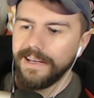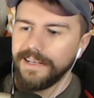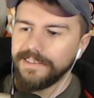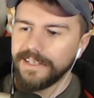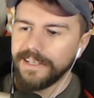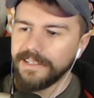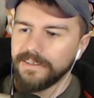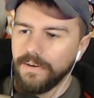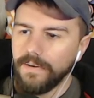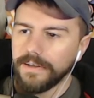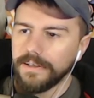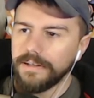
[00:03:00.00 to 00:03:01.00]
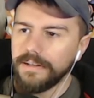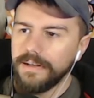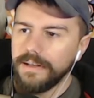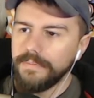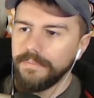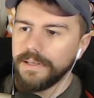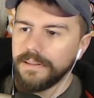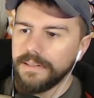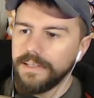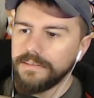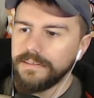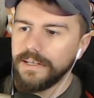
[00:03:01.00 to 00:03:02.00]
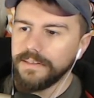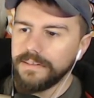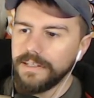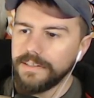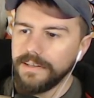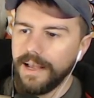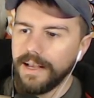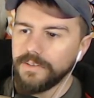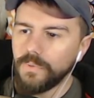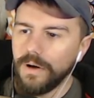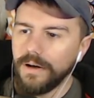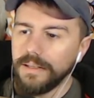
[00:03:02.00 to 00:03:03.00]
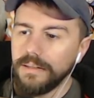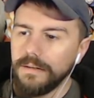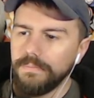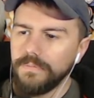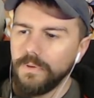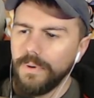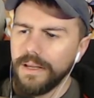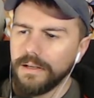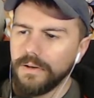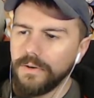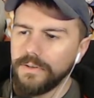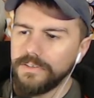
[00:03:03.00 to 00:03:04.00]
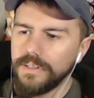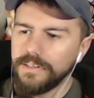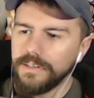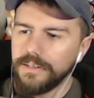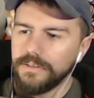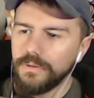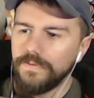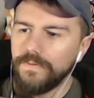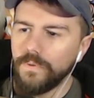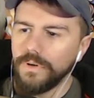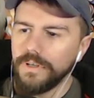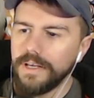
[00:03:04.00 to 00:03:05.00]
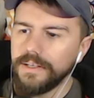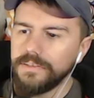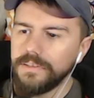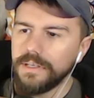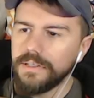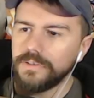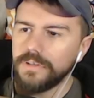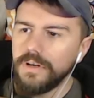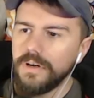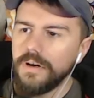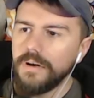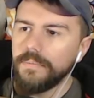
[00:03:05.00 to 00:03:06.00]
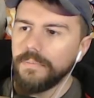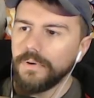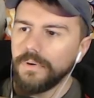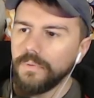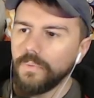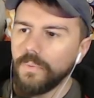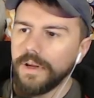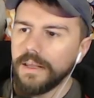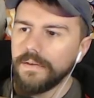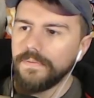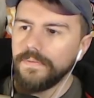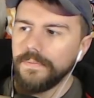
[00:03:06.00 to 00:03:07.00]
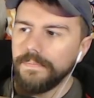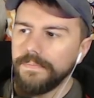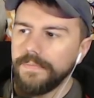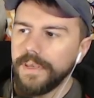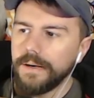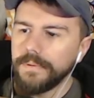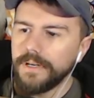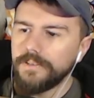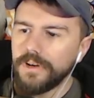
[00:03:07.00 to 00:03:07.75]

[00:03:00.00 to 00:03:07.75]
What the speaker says: is going to get targeted by these DSTs as well. And the way it goes is I do 4 DSTs per wave, and I'm going to